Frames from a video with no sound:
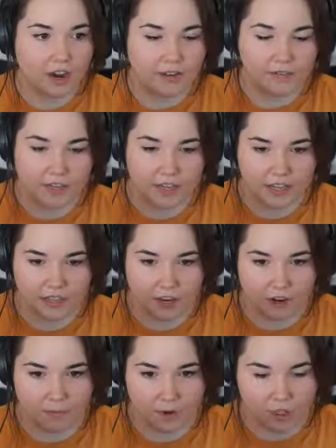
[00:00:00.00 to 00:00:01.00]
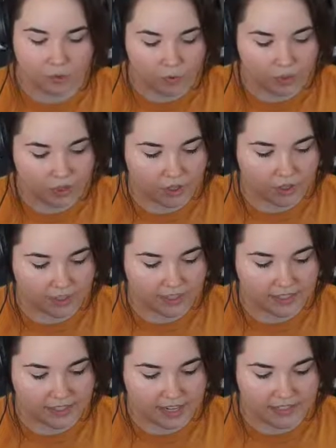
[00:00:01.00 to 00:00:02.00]
I feel like they are much more
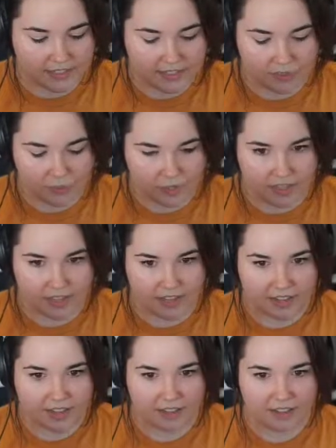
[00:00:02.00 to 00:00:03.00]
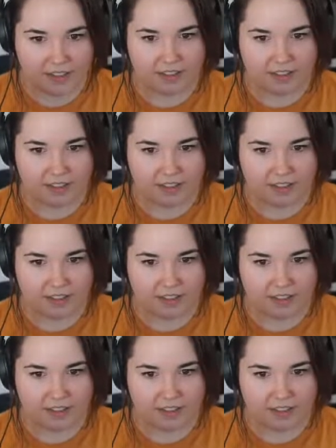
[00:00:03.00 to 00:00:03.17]
concise in what they